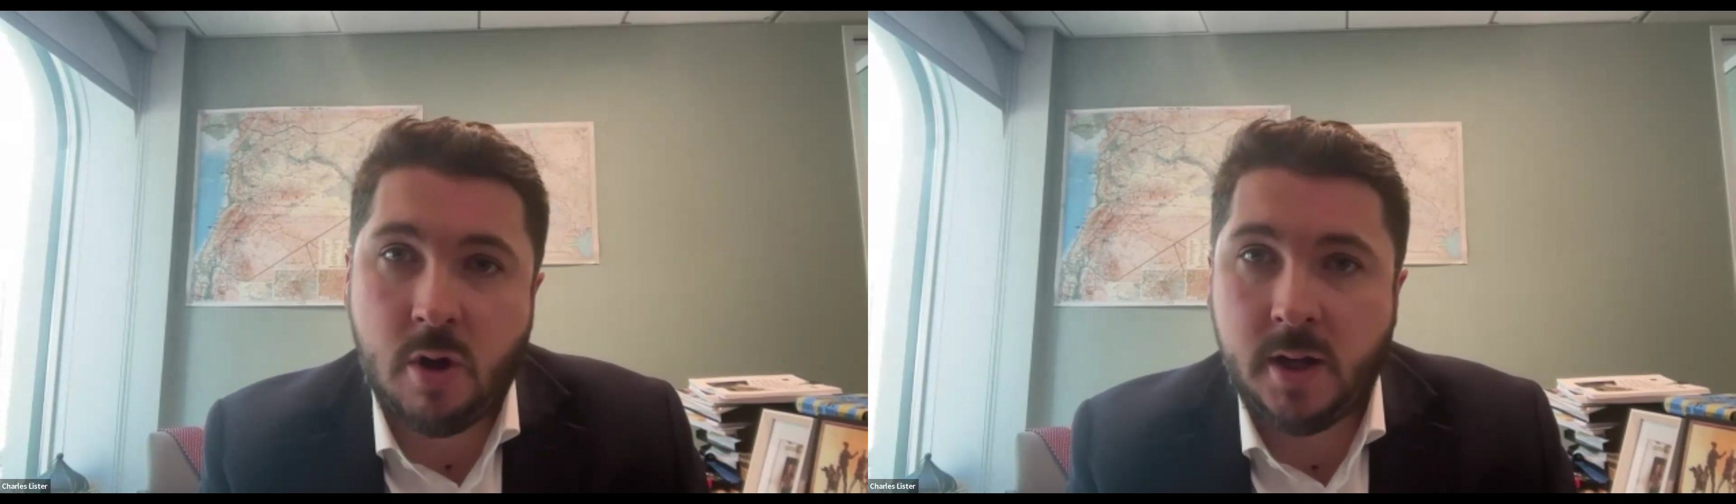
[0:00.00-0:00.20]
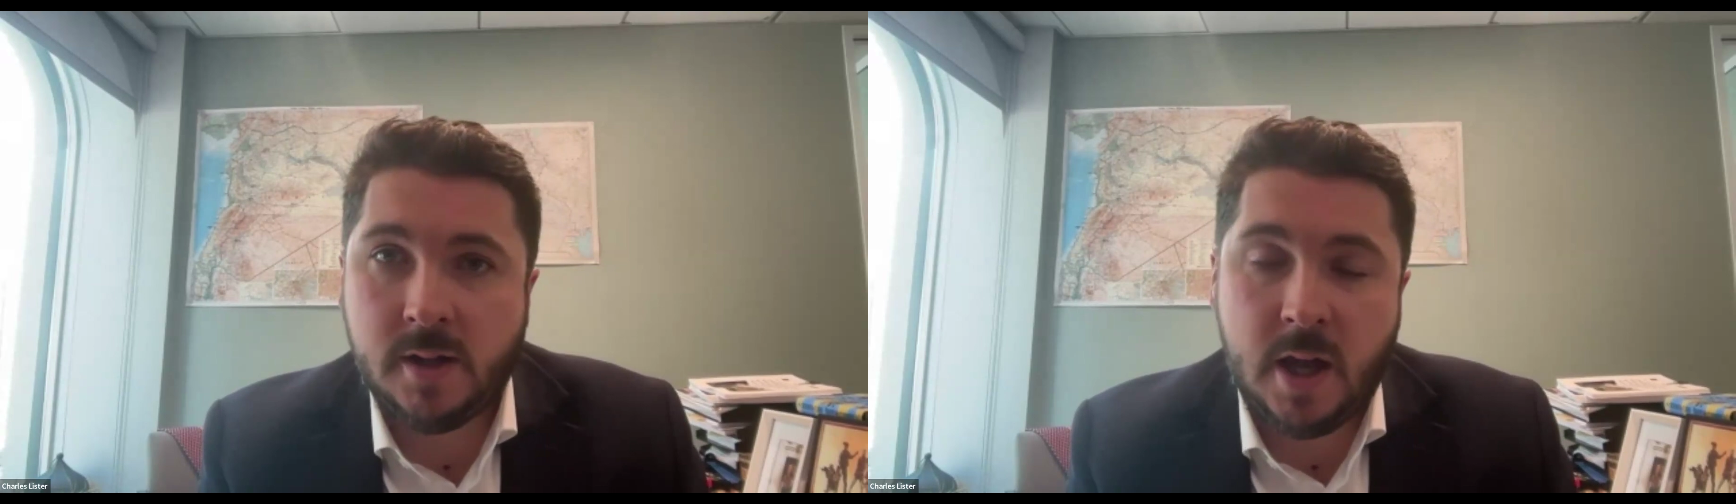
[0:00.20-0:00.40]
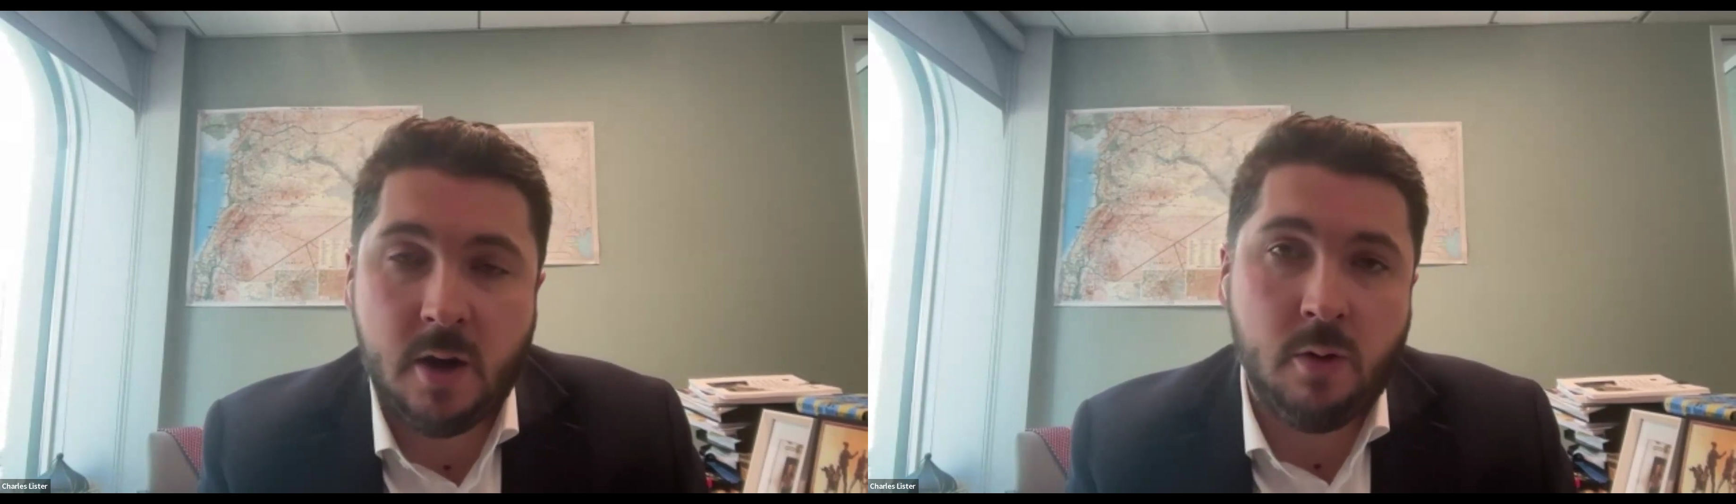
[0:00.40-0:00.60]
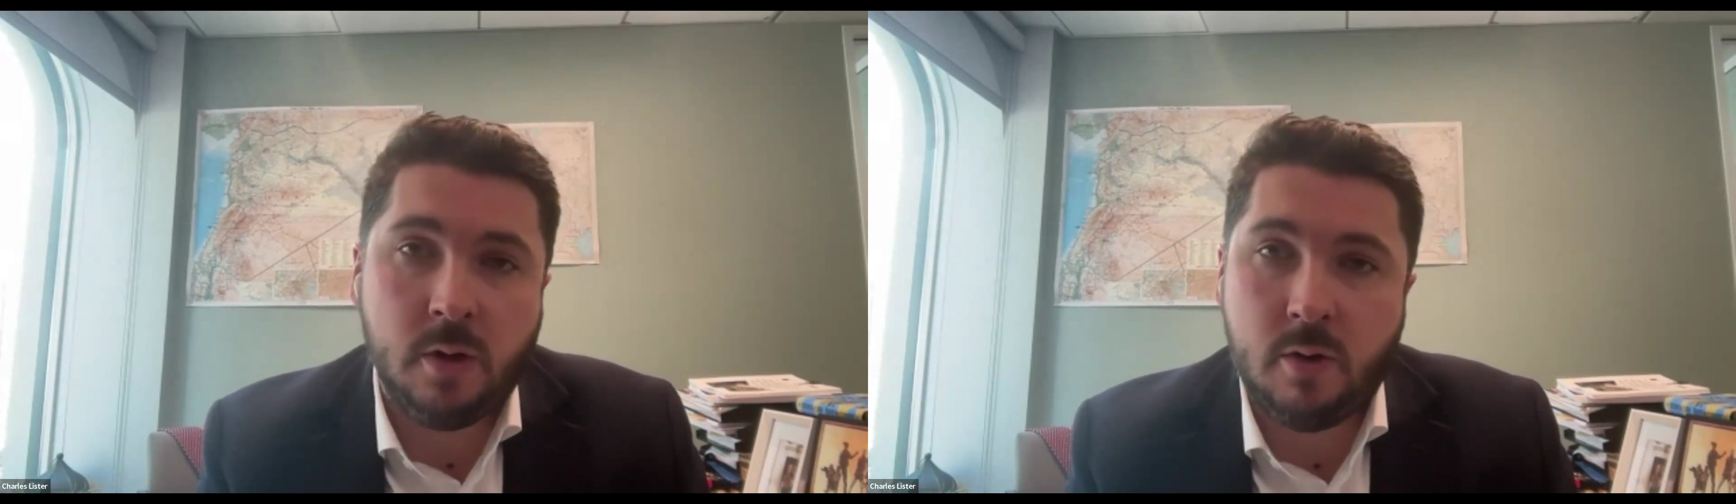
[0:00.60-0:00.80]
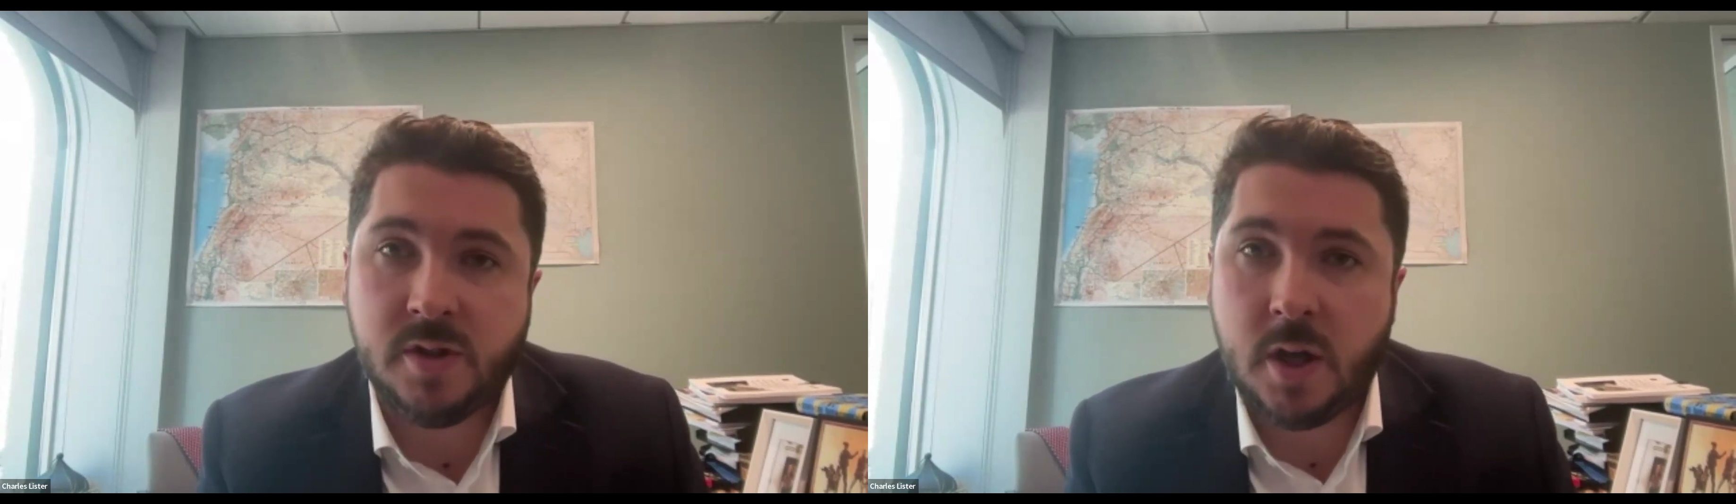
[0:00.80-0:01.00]
airstrikes hit
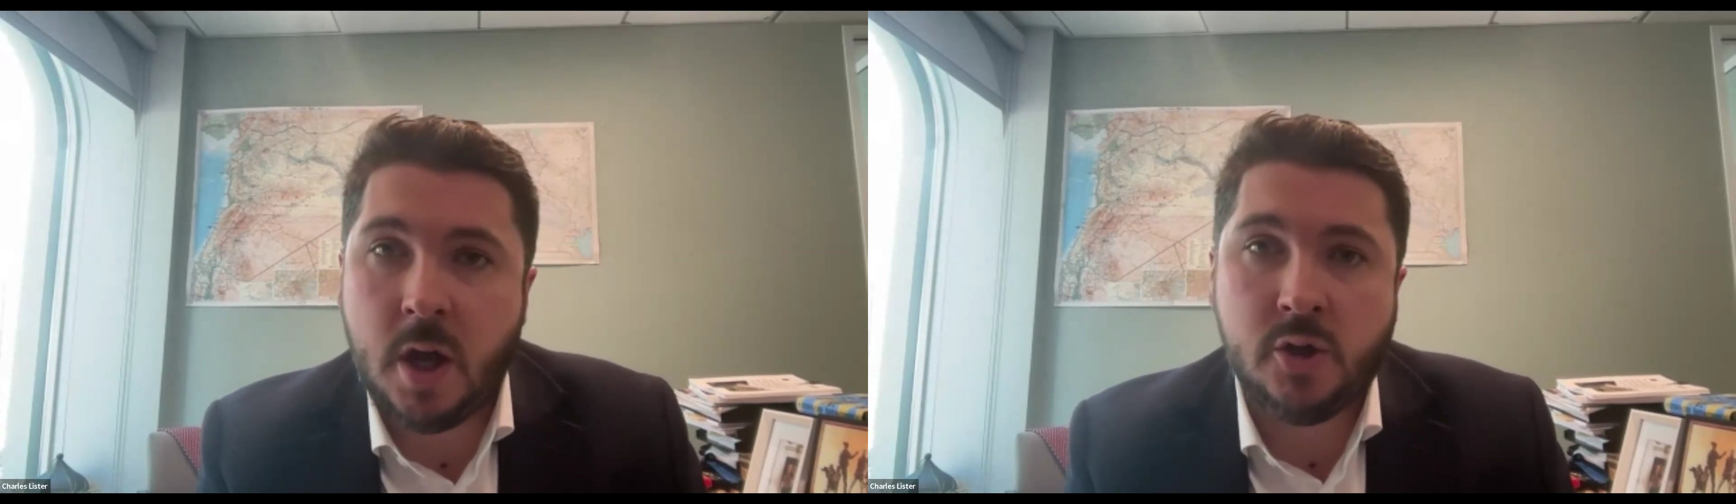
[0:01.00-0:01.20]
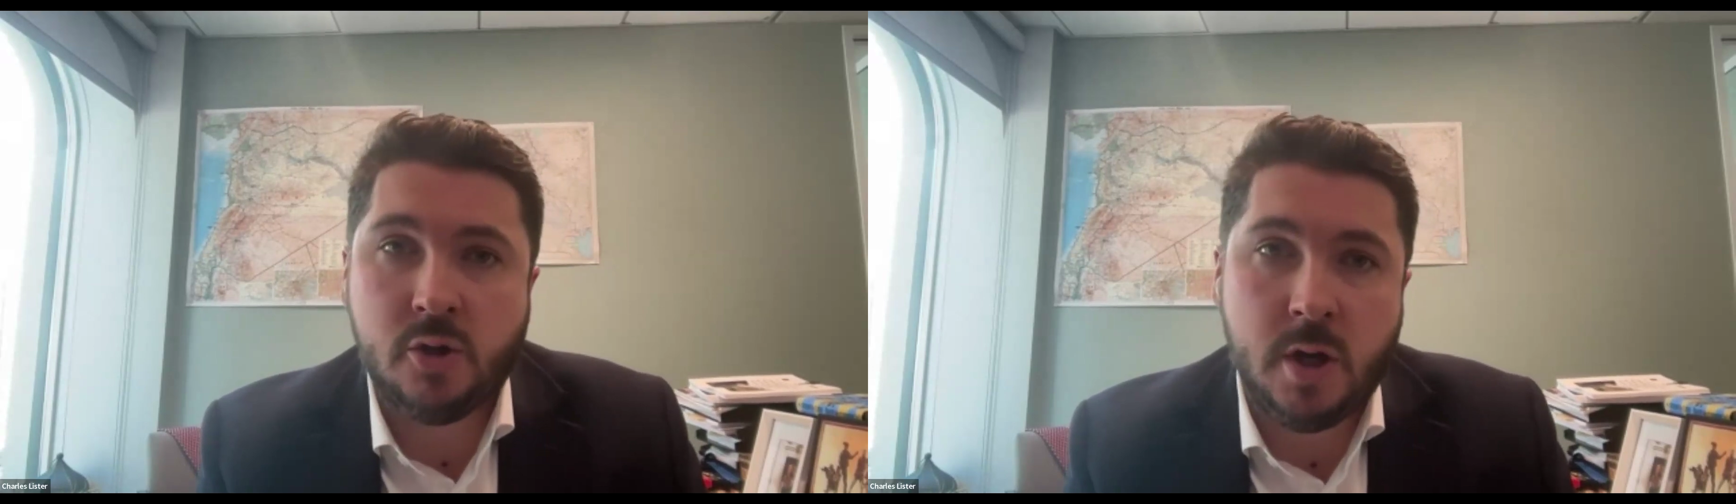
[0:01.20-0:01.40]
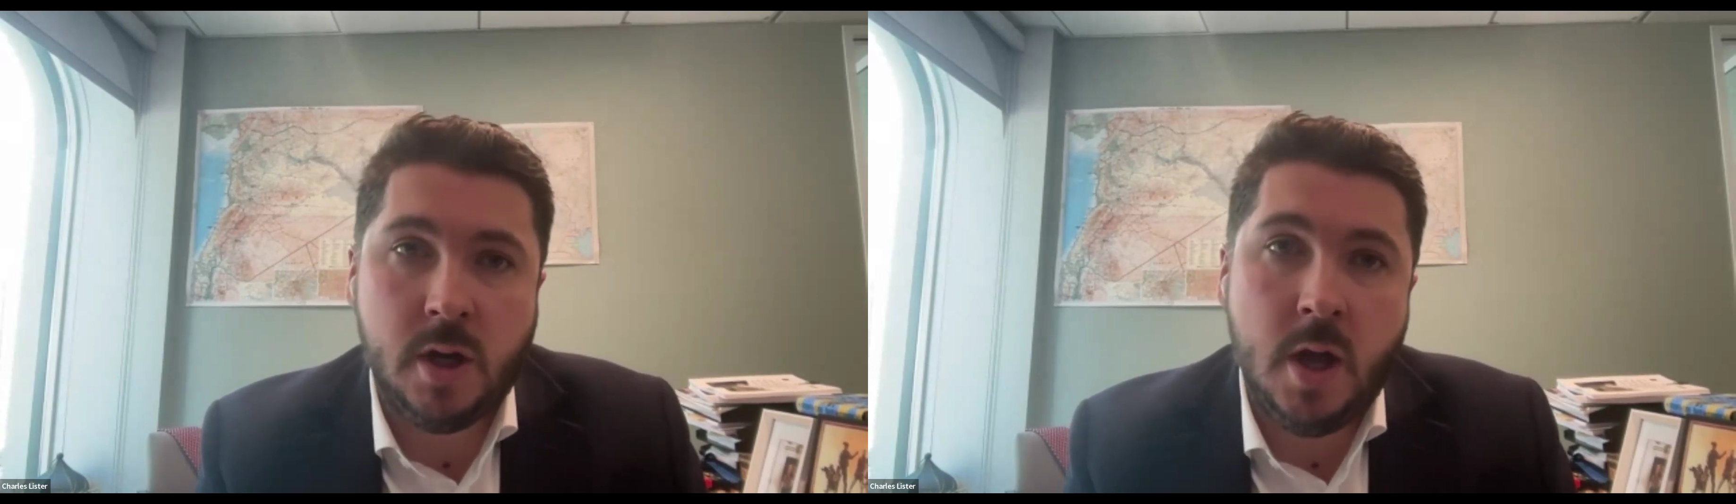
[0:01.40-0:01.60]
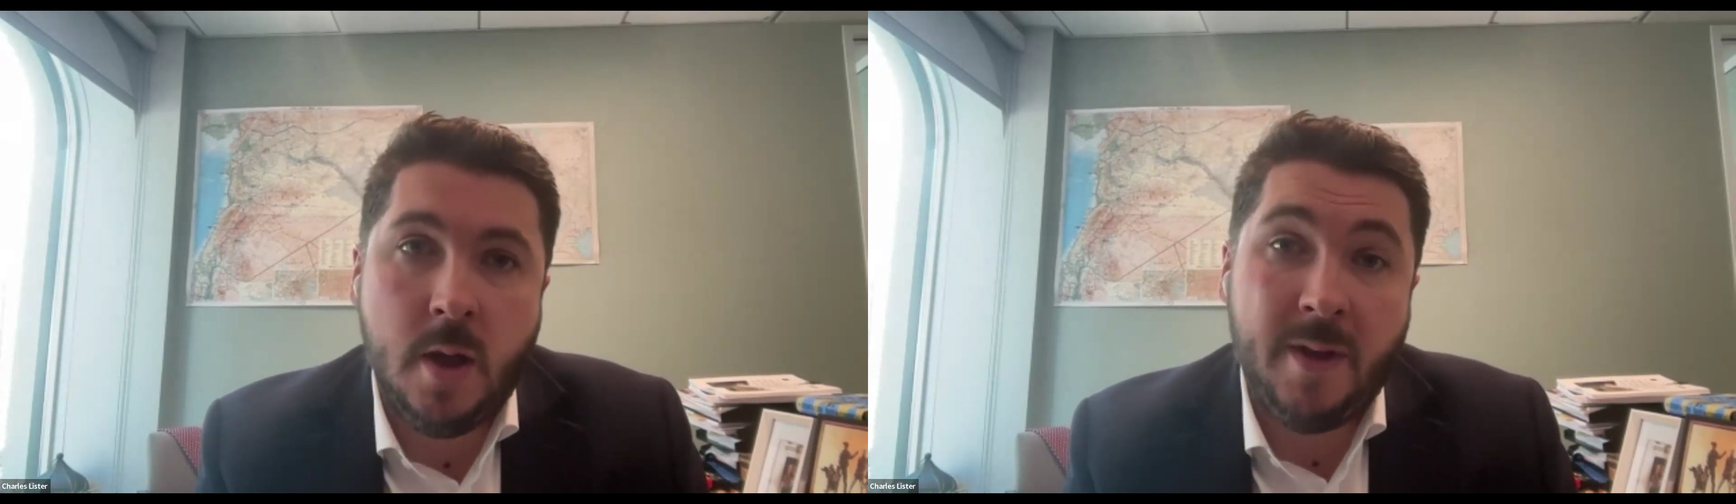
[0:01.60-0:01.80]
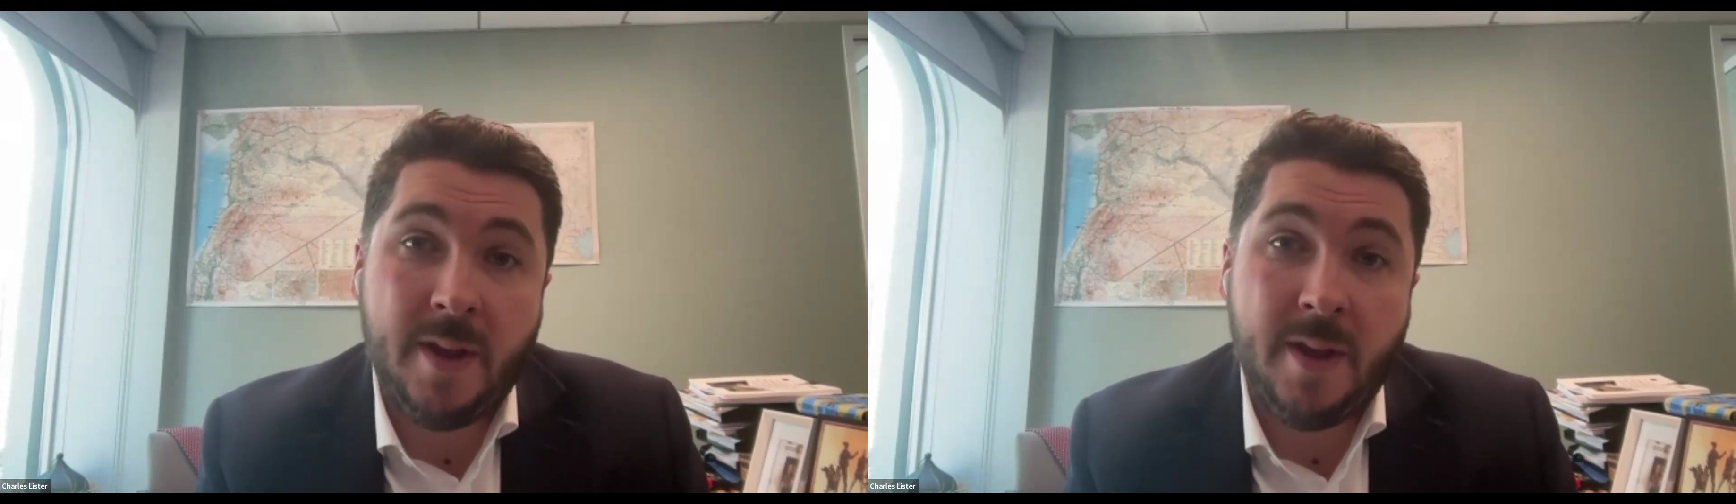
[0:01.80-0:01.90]
all across the country.